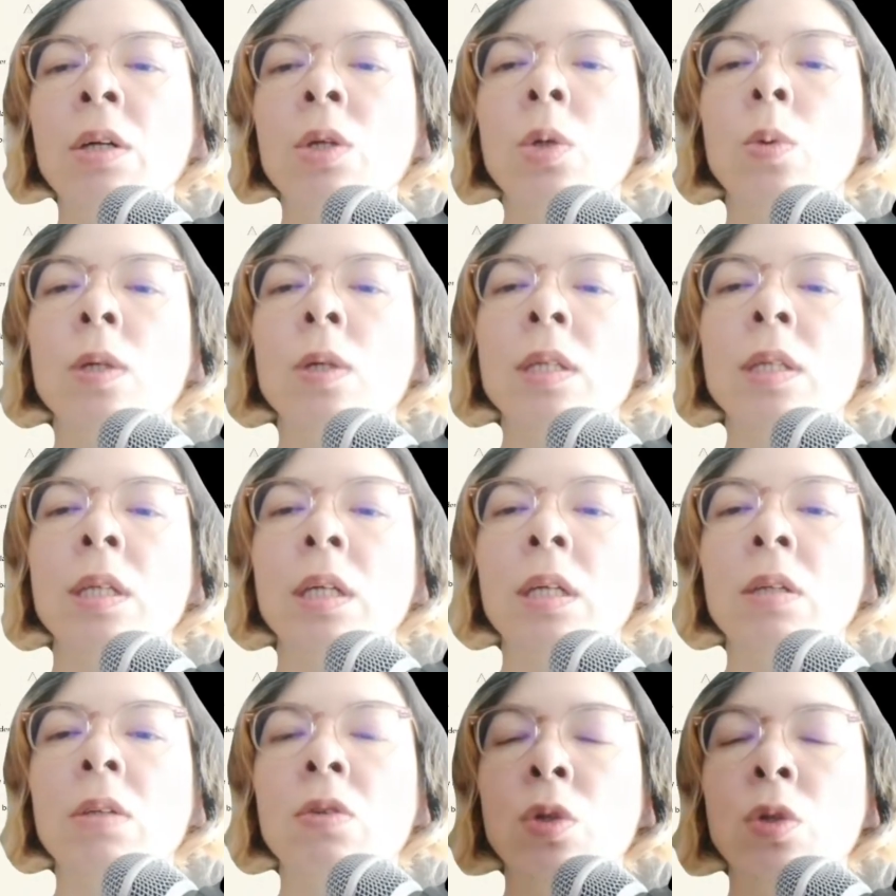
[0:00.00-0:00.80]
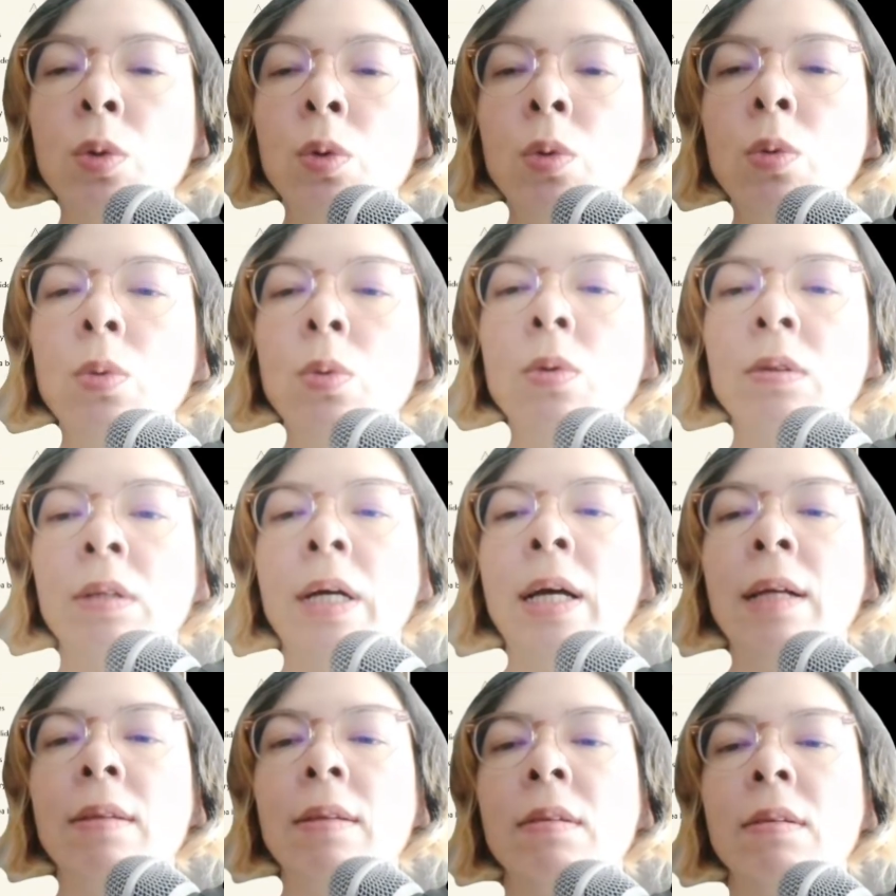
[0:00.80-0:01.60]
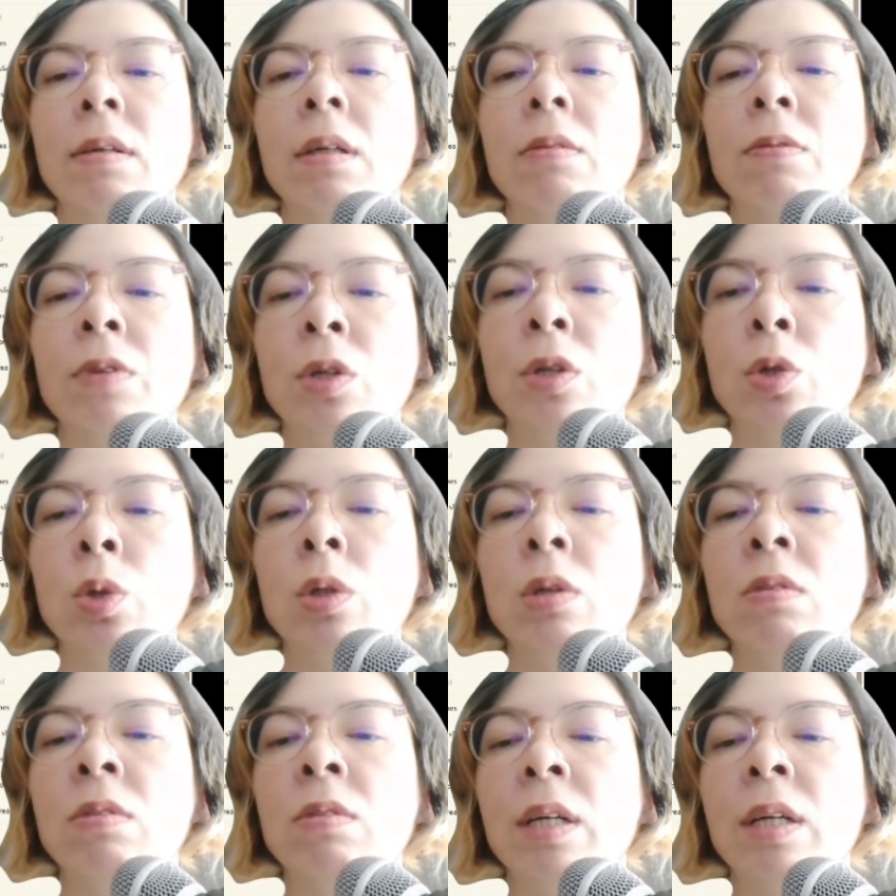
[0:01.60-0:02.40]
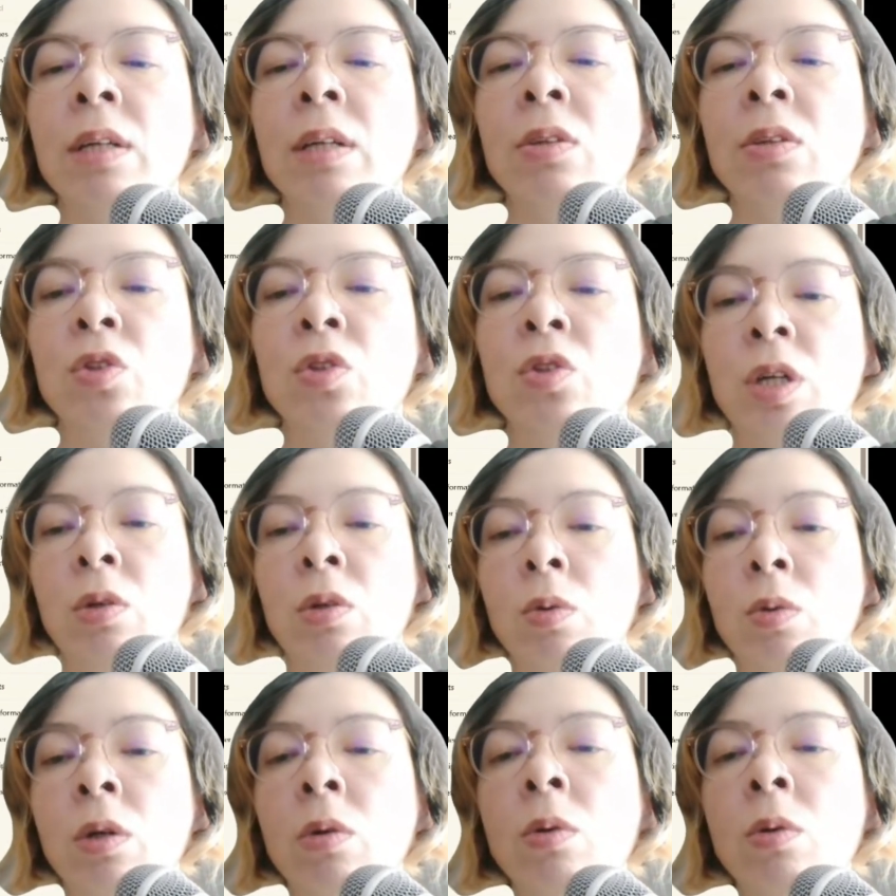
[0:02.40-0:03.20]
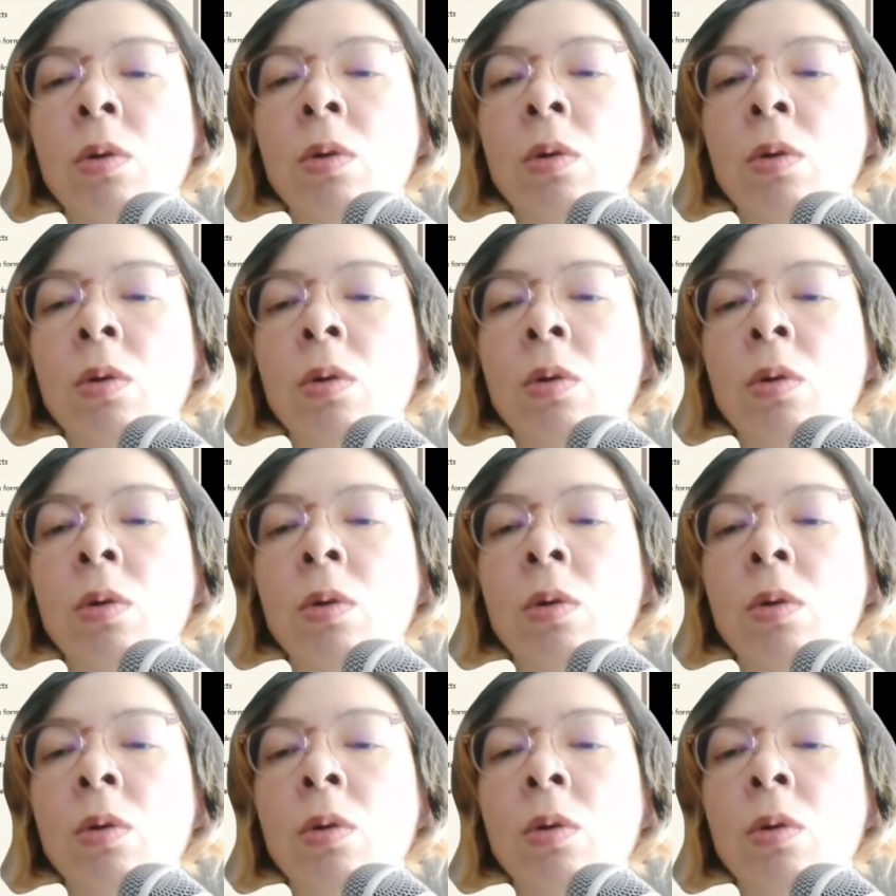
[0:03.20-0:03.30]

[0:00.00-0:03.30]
You will see two sets, visuals and general,